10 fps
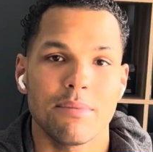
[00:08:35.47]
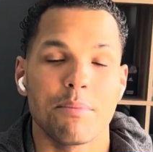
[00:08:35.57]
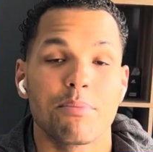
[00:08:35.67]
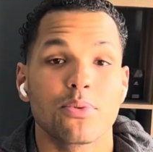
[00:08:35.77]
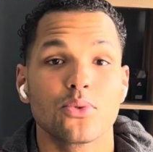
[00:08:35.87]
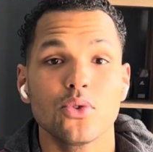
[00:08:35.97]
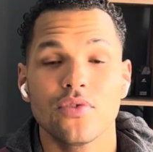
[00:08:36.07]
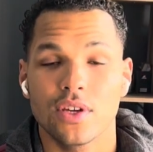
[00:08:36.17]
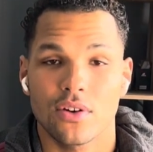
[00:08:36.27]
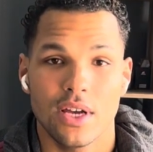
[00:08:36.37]

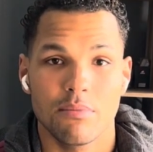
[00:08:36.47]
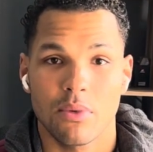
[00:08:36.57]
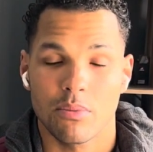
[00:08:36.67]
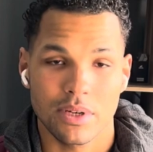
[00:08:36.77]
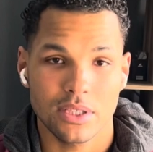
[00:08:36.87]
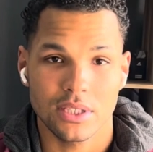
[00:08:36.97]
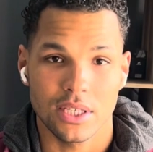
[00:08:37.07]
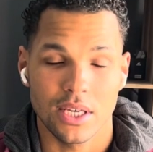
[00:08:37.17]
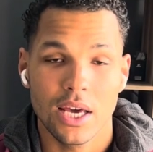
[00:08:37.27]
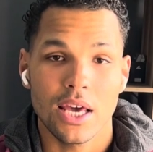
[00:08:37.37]
improving your hip mobility,